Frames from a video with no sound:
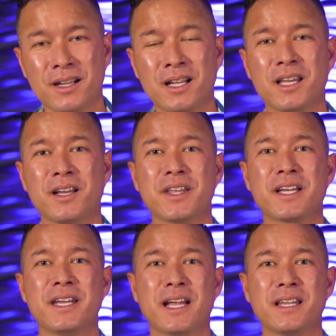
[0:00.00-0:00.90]
Click on the
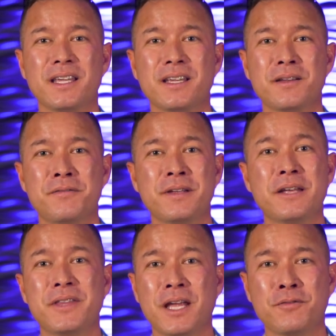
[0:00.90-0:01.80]
connect link. Fill
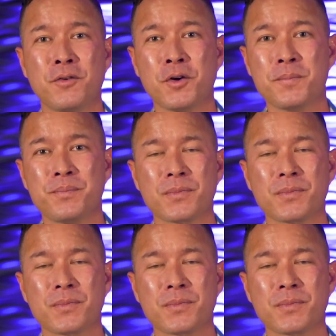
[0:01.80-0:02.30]
out that form.